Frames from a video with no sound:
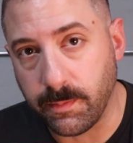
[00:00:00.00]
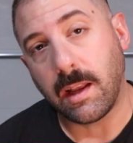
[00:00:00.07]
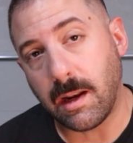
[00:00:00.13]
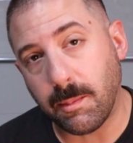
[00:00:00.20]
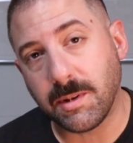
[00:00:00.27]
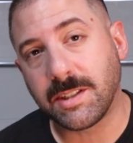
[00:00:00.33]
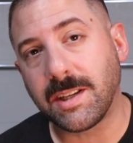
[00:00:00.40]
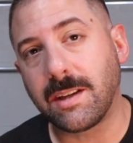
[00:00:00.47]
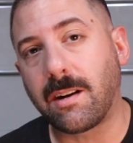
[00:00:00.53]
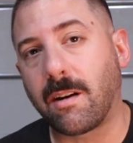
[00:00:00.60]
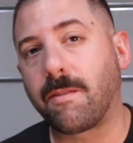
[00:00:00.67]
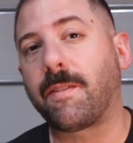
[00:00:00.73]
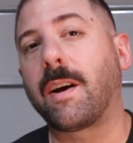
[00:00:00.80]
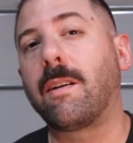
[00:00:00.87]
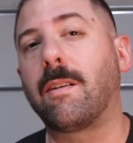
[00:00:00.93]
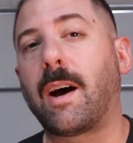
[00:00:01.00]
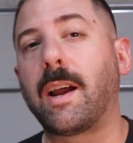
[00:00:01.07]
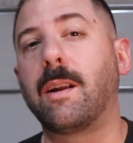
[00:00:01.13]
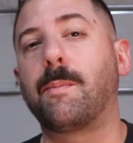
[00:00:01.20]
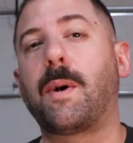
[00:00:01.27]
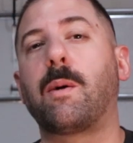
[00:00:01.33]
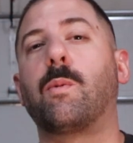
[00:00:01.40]
Number 10, our final
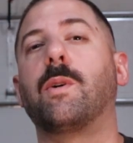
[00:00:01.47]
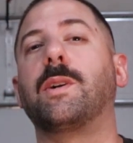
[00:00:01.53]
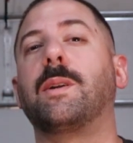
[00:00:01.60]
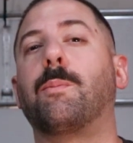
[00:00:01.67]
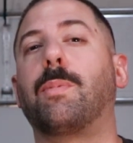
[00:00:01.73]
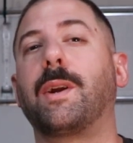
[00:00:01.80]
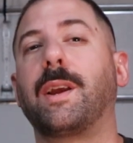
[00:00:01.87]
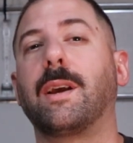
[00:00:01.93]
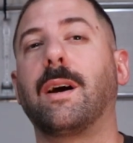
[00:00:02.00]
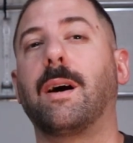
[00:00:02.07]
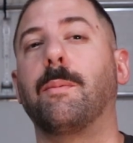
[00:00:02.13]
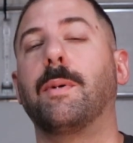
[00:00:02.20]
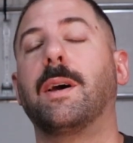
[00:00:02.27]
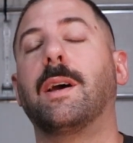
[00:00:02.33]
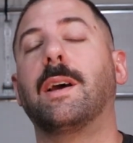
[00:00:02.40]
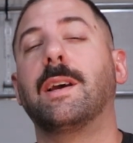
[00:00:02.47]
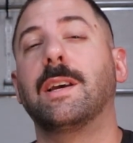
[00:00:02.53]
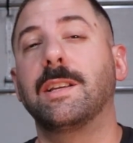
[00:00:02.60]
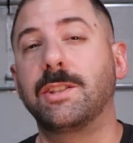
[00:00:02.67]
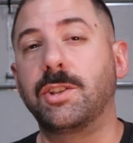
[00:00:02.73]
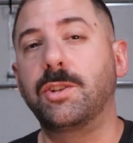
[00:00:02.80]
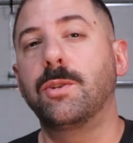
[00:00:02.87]
item I wanted to bring up
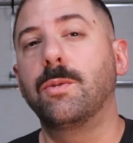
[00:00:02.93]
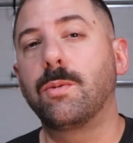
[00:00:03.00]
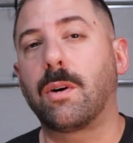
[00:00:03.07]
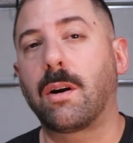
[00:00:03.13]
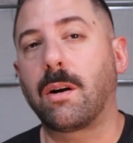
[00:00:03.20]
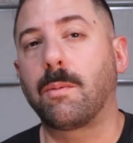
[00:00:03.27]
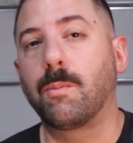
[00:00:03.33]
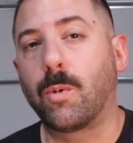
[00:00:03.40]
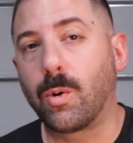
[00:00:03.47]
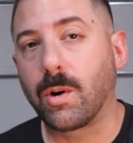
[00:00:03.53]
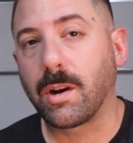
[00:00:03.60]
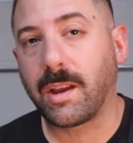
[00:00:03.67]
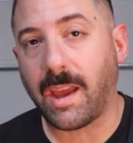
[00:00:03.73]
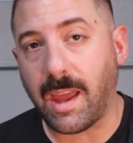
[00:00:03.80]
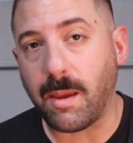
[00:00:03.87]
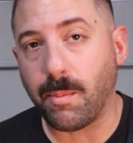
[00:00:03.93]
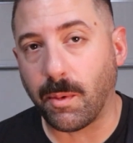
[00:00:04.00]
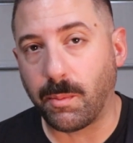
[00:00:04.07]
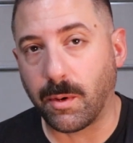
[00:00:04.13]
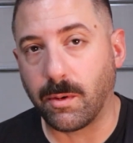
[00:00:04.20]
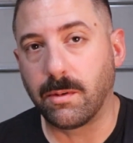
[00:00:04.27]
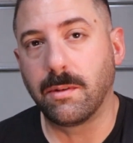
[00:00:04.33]
is you are more
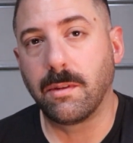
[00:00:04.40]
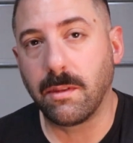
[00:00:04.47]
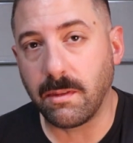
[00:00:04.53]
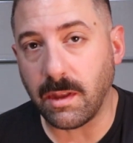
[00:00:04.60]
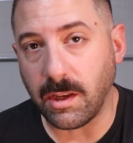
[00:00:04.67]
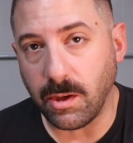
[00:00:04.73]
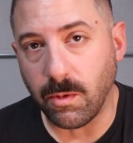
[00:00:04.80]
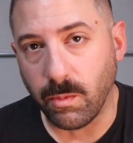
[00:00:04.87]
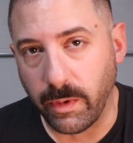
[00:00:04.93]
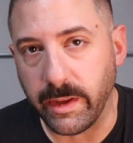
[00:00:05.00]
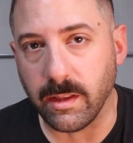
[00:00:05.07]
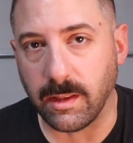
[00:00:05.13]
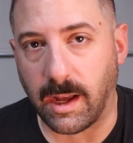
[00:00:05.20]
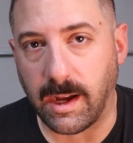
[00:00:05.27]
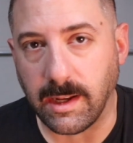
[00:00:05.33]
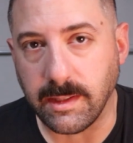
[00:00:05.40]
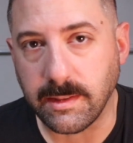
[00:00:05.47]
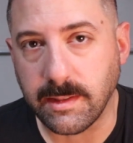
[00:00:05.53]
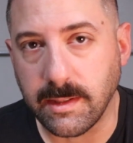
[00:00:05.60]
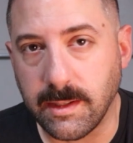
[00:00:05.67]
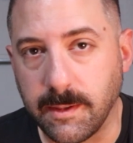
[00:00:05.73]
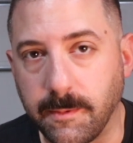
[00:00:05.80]
capable than you
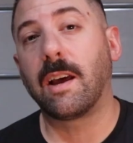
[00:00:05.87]
realize.